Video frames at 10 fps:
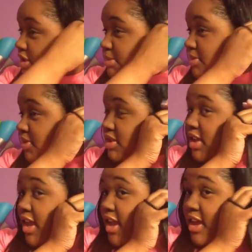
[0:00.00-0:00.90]
some of this
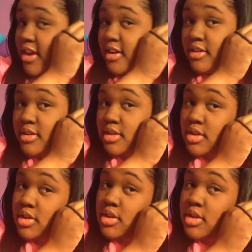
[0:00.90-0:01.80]
hair
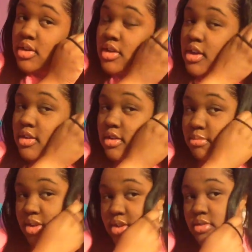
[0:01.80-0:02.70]
a little
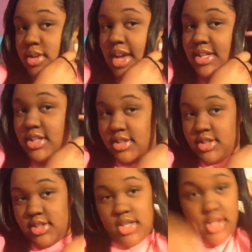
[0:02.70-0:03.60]
bit so you guys can
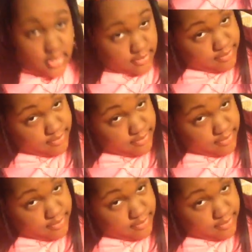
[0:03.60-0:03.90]
see